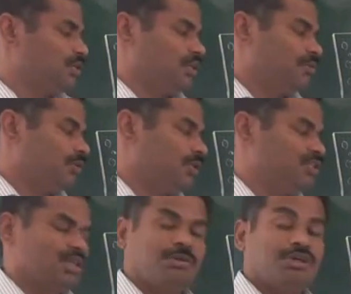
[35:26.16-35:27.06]
and for
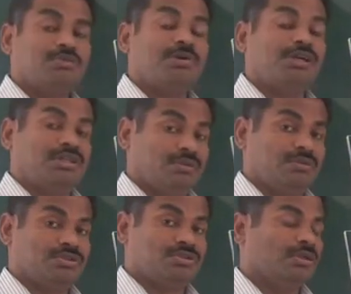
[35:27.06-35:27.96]
germanium 0.3
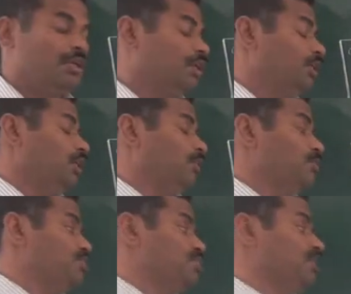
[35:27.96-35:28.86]
volts. It
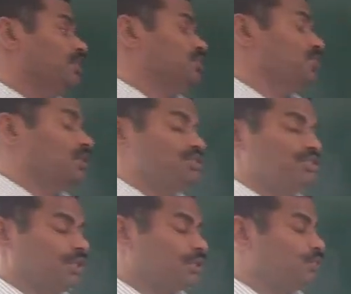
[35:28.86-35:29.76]
means because we
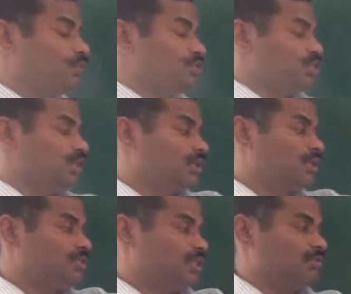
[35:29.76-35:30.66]
consider only
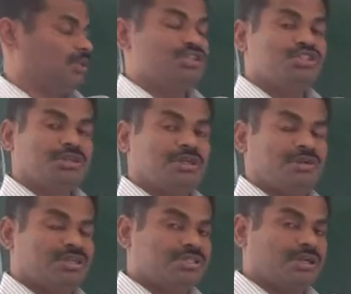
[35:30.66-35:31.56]
silicon and germanium, in general
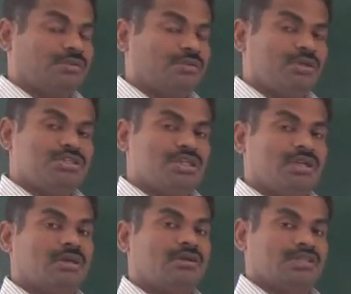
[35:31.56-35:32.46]
consider only
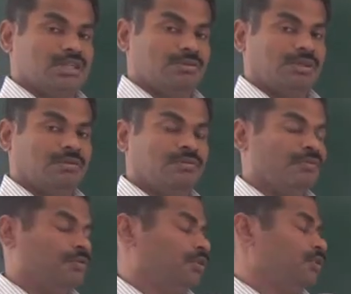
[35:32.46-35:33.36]
silicon and germanium.
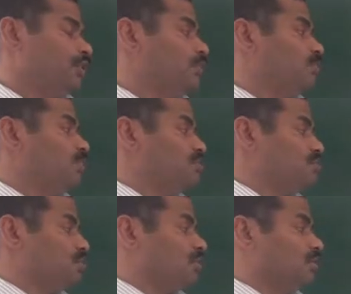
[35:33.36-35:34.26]
It means
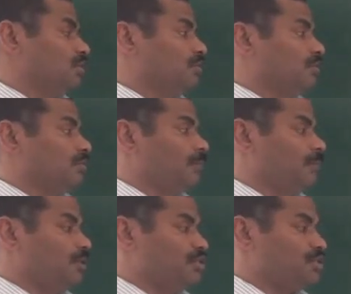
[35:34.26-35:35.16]

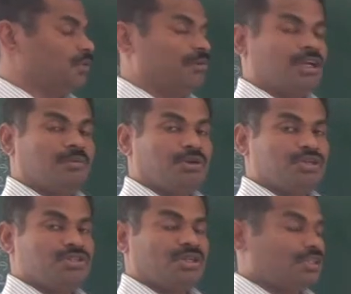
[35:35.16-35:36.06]
what is called barrier
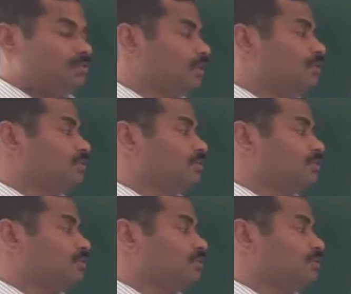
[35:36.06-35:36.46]
potential nothing but